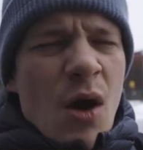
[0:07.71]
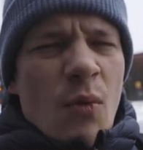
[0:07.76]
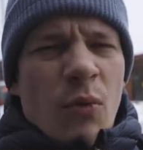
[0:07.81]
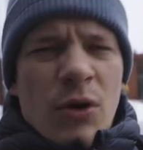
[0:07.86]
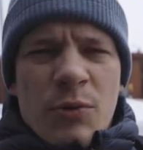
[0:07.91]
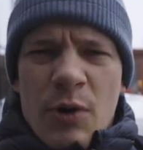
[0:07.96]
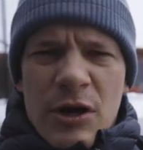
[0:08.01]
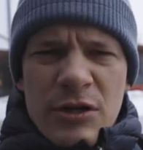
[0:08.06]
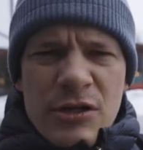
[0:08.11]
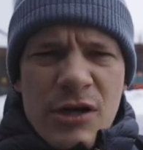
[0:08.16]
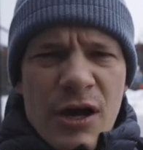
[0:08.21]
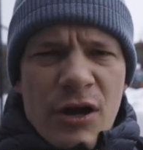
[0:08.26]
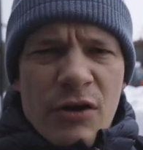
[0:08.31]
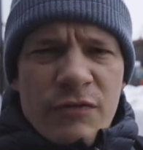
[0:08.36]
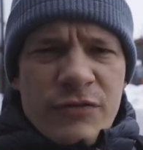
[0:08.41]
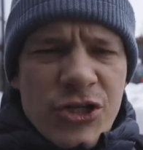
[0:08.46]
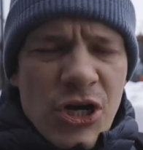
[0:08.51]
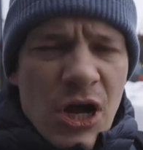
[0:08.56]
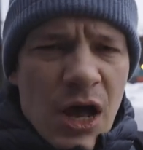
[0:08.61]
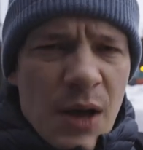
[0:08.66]
But what kind
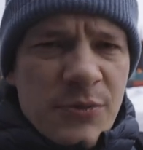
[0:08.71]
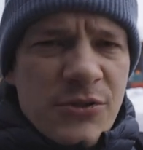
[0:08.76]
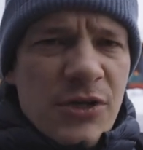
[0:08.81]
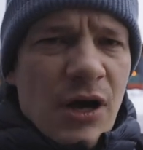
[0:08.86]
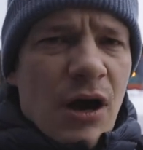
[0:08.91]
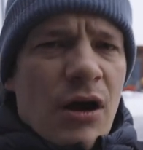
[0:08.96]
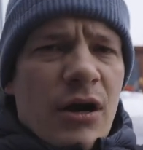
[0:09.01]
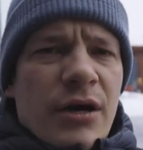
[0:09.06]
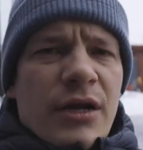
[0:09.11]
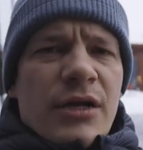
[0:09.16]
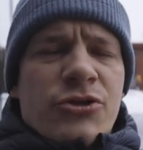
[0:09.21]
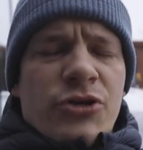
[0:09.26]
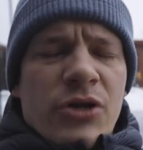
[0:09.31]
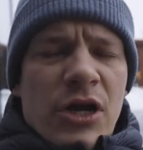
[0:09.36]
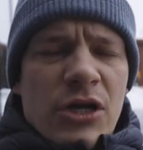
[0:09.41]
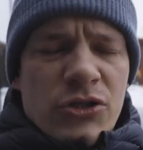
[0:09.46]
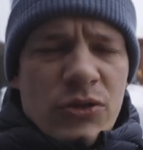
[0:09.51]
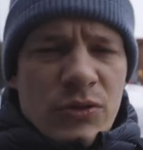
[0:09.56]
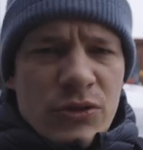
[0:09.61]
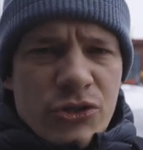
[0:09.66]
of jobs are
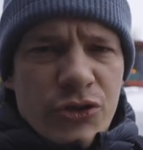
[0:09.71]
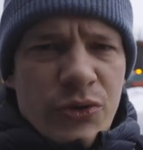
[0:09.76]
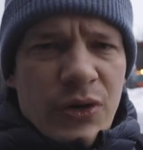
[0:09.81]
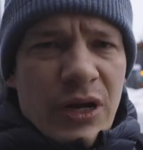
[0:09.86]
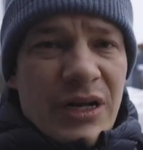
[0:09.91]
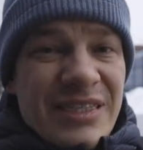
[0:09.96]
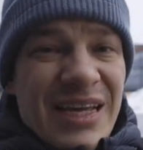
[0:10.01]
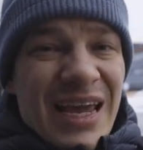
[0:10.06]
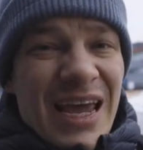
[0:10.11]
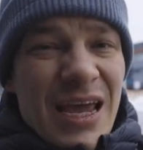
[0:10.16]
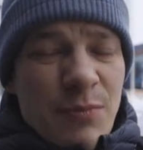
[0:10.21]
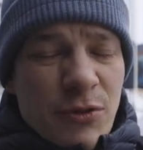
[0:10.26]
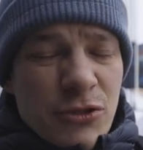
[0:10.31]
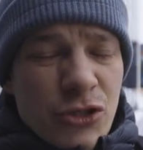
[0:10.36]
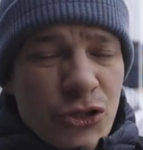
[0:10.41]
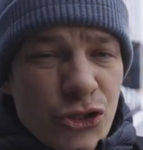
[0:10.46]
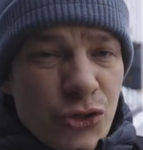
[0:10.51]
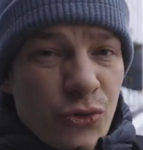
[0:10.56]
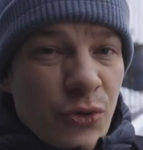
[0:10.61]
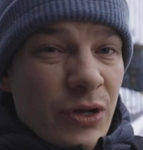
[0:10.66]
international students able
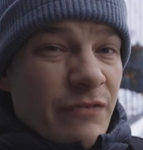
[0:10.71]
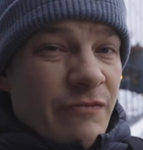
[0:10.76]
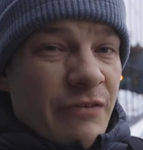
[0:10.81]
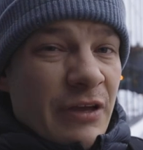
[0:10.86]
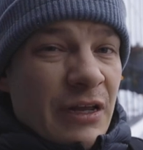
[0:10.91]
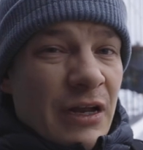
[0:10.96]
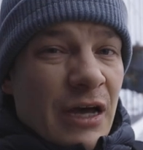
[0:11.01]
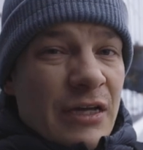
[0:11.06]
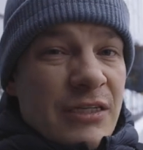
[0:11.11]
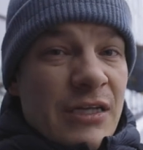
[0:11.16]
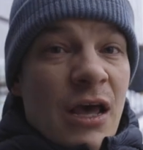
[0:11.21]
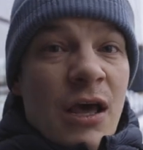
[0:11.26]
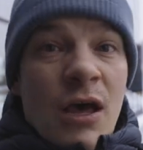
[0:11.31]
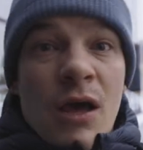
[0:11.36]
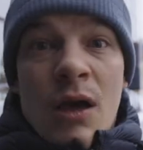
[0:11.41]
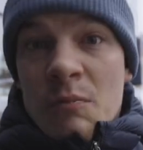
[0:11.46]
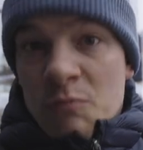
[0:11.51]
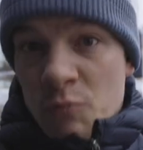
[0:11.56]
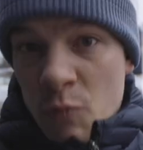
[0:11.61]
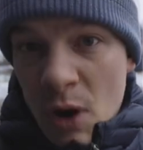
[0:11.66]
to do in Finland
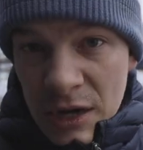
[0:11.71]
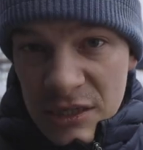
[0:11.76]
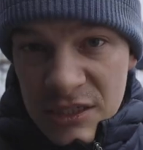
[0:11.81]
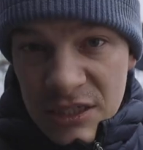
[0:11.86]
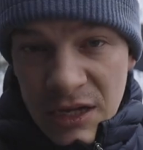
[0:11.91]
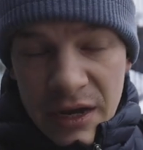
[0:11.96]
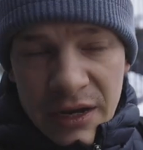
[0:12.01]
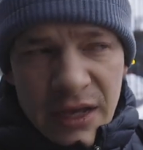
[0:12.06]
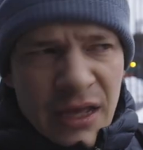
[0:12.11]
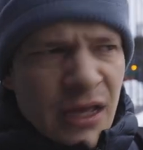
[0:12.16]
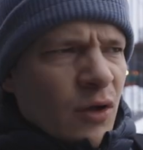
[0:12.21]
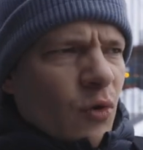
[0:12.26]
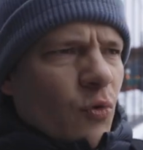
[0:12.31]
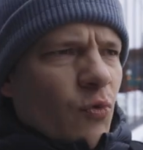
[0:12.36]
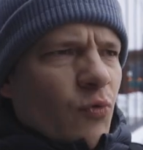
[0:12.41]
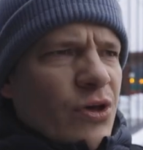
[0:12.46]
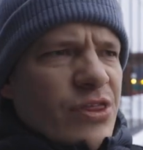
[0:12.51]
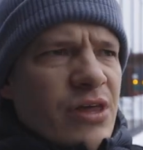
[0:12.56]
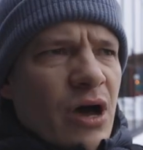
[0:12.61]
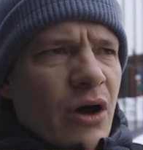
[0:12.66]
while
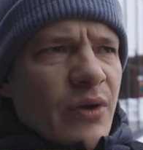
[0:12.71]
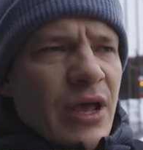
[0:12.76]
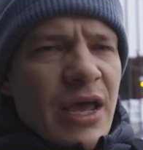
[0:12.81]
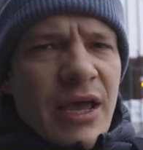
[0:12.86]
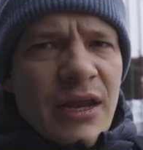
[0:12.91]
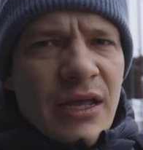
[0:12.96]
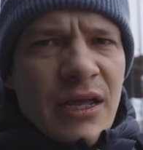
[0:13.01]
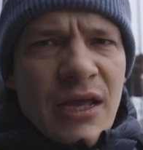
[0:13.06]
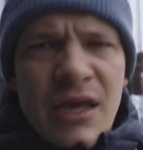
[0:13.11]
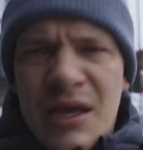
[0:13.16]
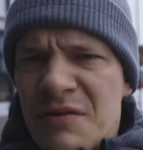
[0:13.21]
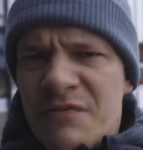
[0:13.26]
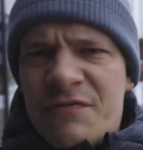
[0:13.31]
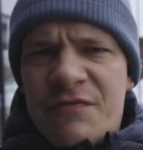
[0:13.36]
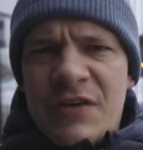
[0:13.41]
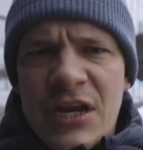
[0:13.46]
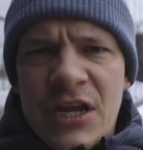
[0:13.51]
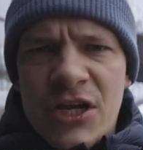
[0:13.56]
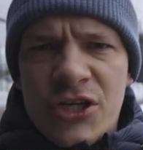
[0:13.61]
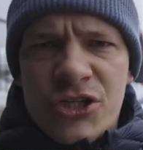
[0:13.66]
studying without any
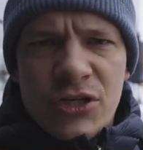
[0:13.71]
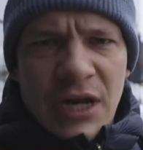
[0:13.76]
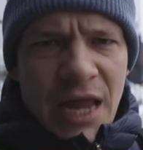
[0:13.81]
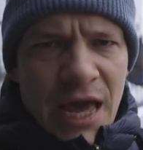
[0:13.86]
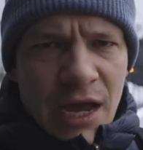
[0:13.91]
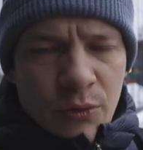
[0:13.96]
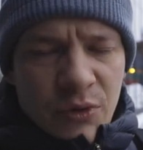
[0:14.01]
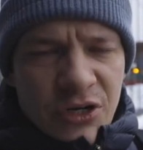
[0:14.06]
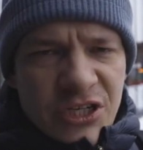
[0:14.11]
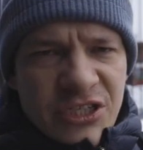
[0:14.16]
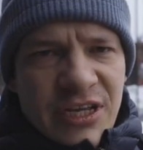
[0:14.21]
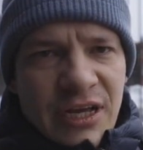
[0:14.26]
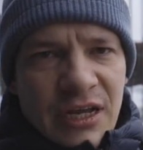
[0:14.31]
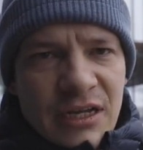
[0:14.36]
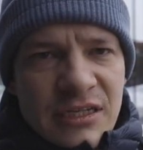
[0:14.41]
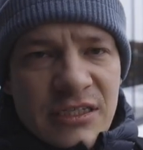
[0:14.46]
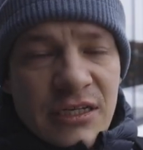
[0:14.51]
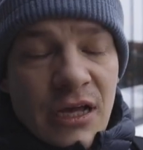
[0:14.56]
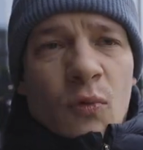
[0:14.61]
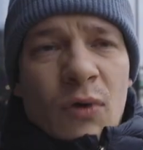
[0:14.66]
Finnish language
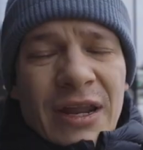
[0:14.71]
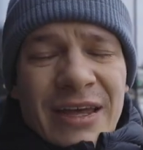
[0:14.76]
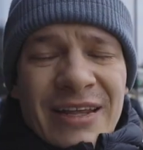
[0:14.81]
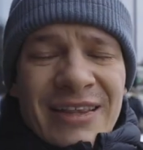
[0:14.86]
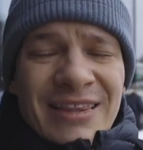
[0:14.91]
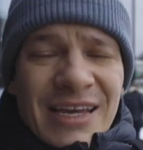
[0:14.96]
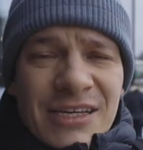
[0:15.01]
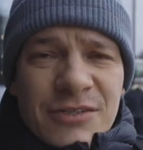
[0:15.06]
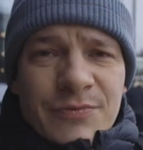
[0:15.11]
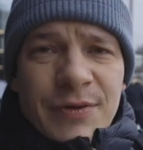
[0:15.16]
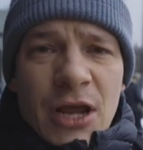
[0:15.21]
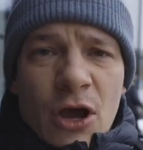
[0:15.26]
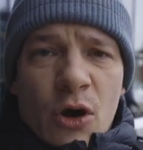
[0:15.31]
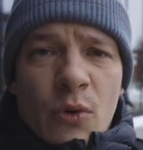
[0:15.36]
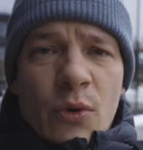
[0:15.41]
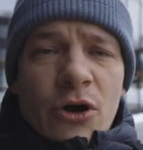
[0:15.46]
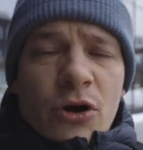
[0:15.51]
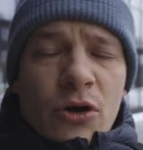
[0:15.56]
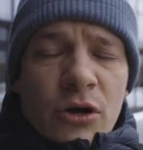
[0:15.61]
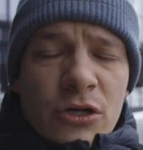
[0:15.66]
skills? Well, in this video
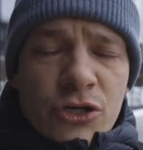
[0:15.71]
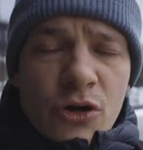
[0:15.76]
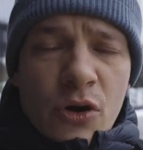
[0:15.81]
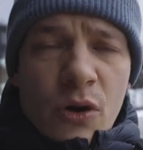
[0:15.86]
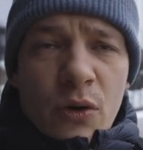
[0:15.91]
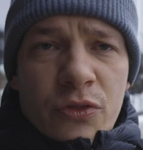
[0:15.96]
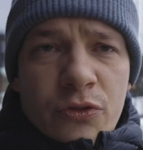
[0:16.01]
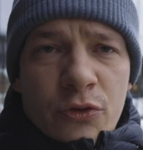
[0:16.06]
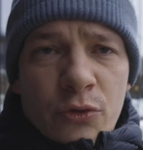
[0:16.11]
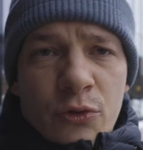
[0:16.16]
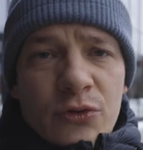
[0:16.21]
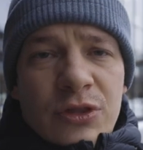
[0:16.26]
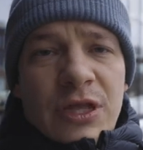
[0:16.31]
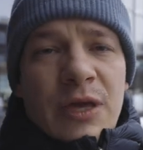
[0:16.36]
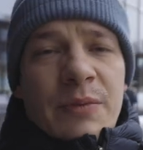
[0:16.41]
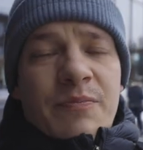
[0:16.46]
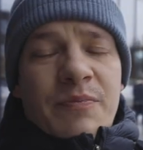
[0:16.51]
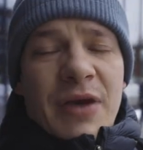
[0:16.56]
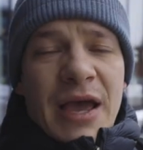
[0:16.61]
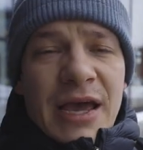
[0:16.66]
we're going to go through
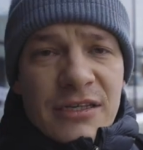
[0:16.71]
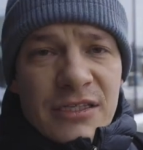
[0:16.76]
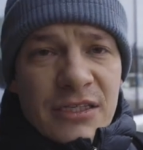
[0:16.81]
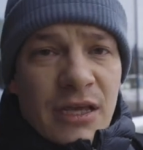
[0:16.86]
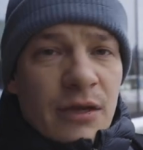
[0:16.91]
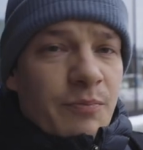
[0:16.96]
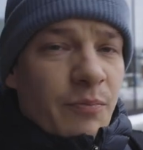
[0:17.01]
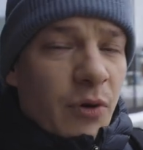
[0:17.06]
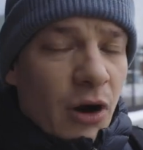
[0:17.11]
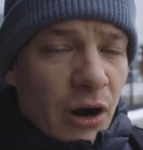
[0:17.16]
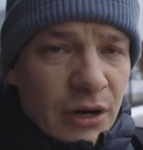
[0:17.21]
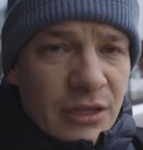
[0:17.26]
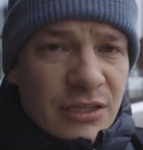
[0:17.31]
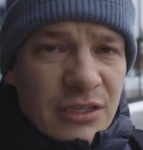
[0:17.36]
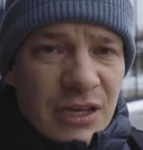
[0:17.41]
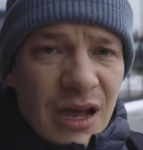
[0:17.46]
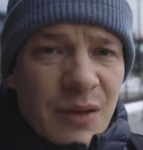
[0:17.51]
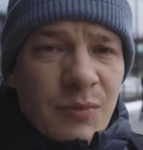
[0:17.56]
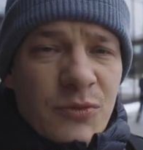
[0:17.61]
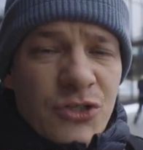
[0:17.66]
the best
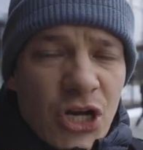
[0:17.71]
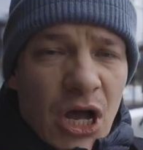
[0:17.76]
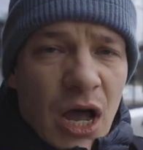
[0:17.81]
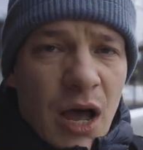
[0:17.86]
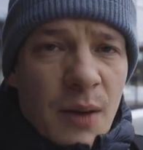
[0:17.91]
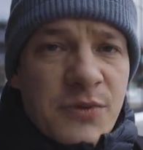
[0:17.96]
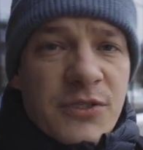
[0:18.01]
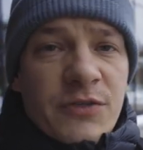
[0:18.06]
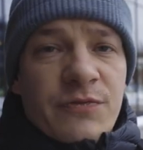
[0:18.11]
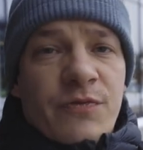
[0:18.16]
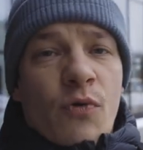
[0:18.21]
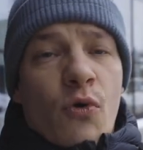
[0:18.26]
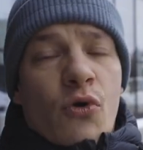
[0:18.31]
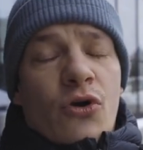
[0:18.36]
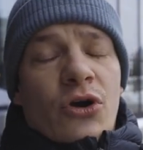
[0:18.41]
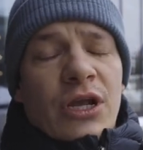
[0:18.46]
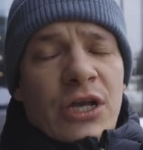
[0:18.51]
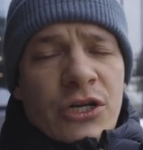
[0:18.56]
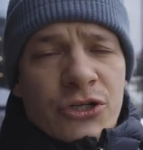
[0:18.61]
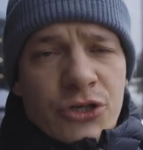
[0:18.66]
part-time jobs
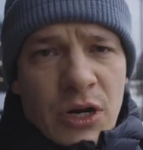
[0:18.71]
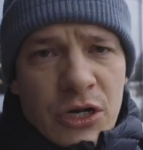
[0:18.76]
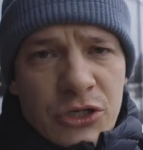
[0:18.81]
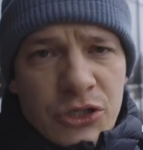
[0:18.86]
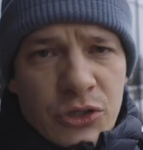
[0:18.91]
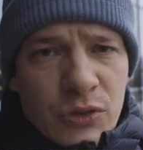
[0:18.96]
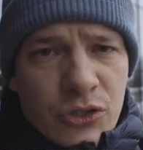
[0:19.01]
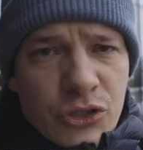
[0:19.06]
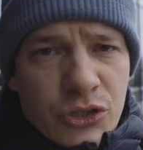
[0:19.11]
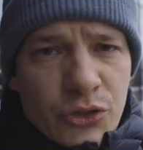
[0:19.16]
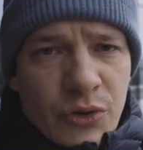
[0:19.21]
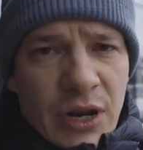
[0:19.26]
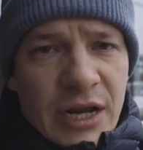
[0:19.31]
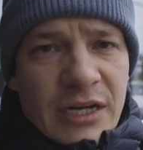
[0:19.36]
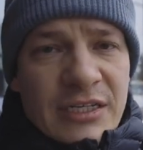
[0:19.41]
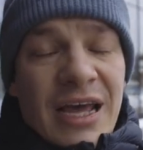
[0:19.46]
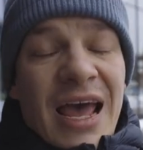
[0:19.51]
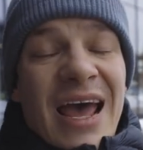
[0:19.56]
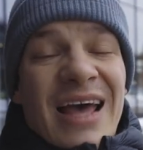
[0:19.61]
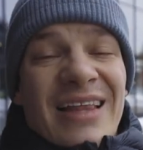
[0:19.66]
for international students